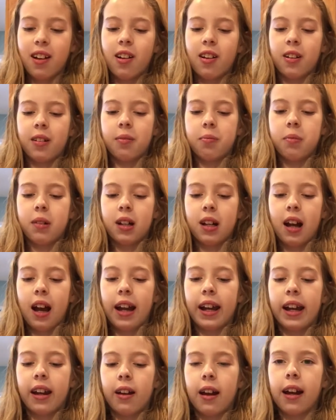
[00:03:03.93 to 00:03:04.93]
um, I
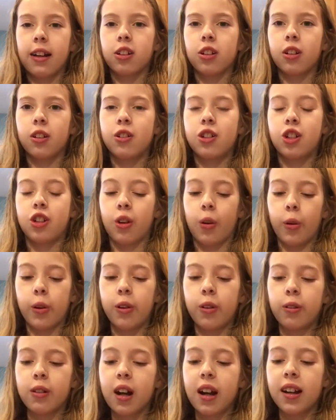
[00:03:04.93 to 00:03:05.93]
can't actually show
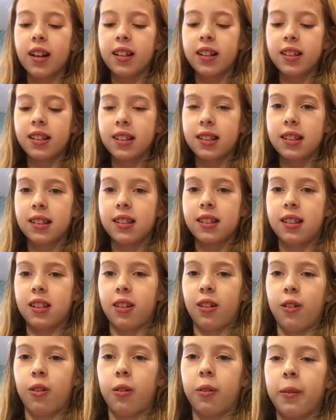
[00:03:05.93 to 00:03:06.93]
you guys, so
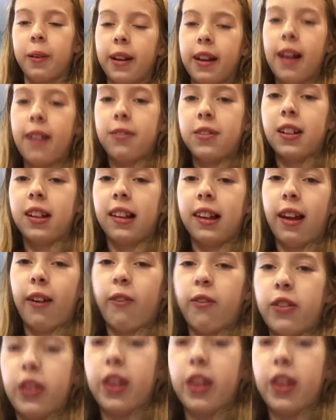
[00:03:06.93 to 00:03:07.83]
I'm gonna have to lift